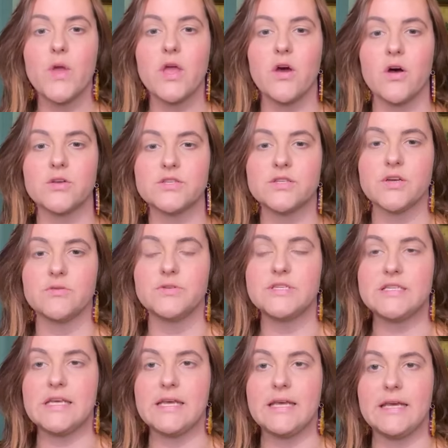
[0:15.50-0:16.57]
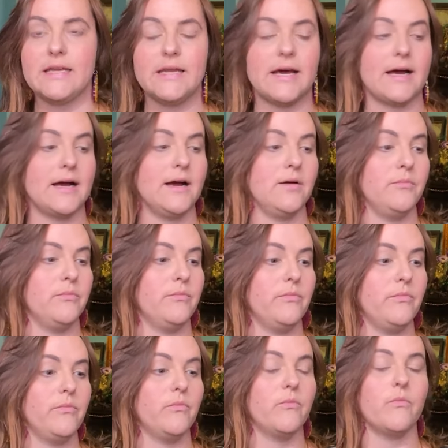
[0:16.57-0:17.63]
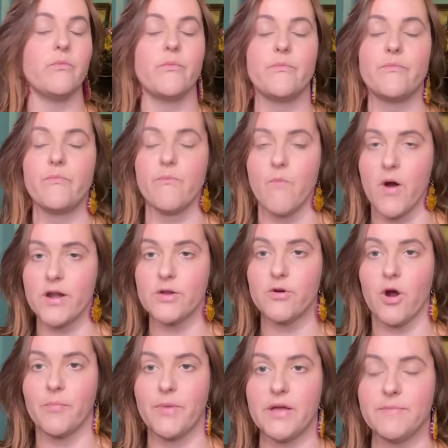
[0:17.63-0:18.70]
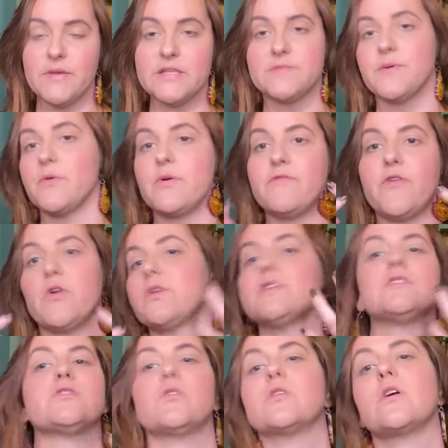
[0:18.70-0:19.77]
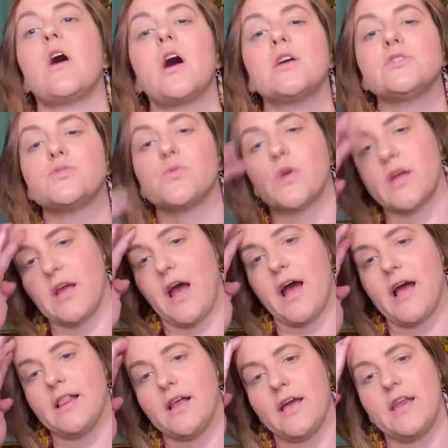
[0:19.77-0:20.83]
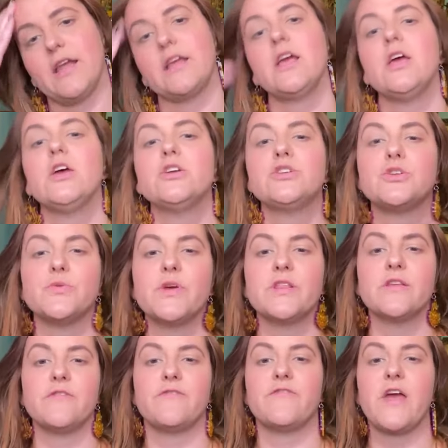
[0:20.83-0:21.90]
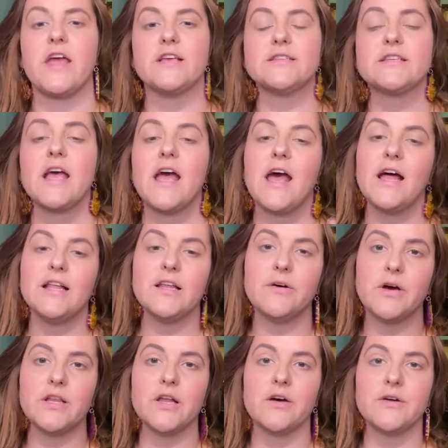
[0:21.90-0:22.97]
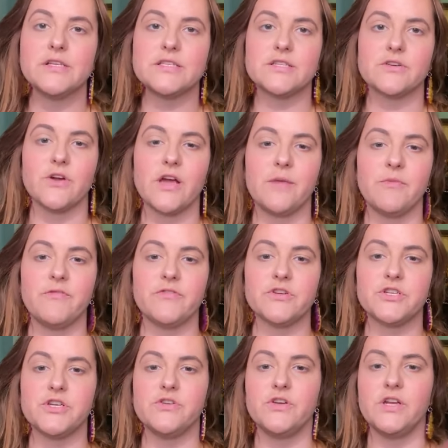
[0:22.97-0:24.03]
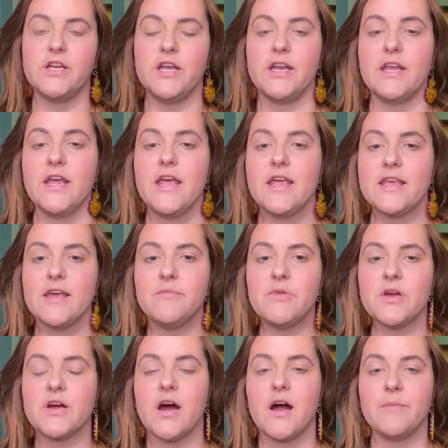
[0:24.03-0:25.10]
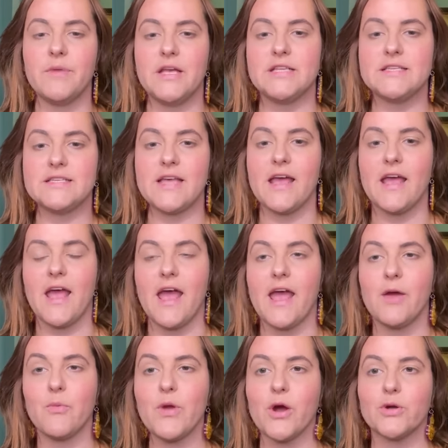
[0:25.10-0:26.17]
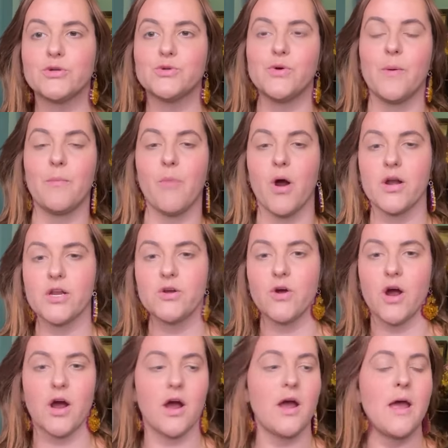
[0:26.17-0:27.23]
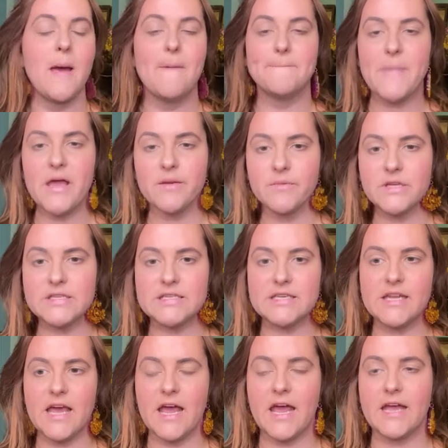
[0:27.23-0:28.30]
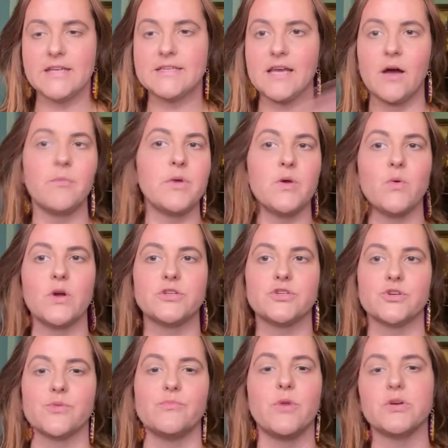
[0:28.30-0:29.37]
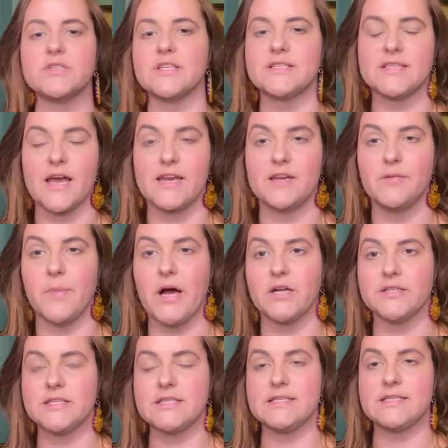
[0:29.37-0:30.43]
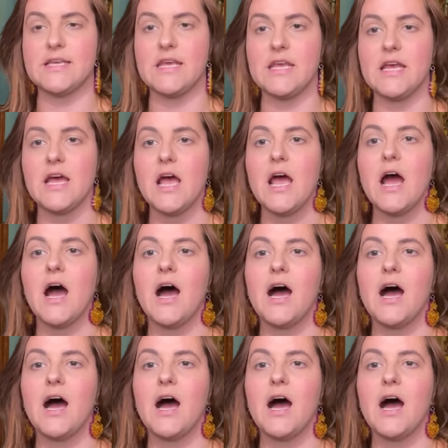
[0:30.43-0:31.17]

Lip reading: we also did Mardi Gras pigments, but we focused on contouring, highlighting, doing the face. Hello, Instagram. If you're tuning in, give me a comment. Say, hey, we are doing Mardi Gras pigments today. Tell me what you're most excited about to see